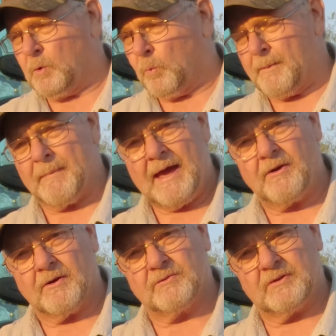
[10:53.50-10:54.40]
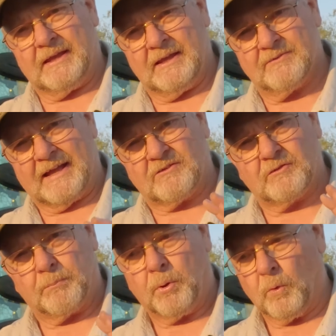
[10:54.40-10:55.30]
What matters is that
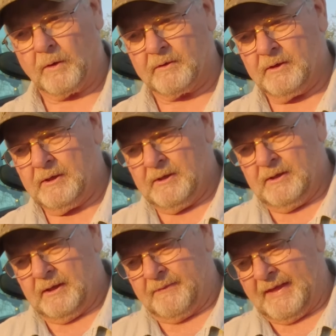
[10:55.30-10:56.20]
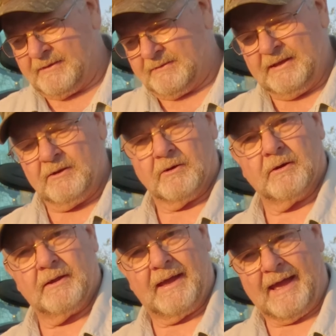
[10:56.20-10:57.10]
support. That
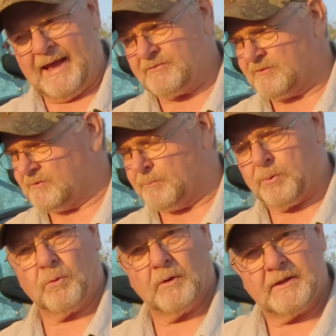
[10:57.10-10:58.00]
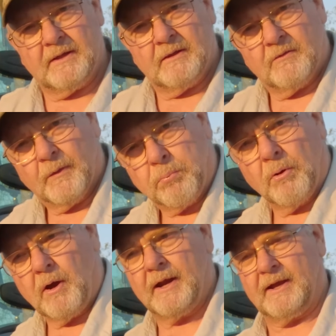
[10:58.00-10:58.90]
dealer has to support the
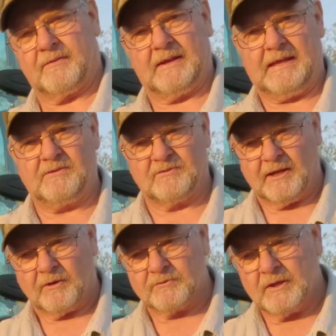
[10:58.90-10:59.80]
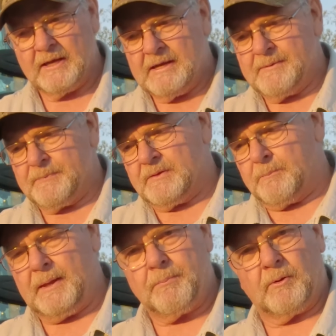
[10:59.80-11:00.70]
product that he sells.
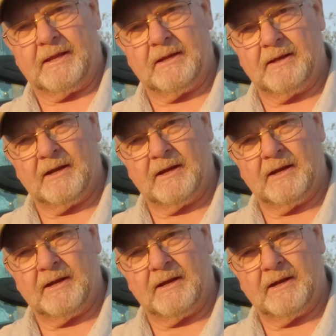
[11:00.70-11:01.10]
People get in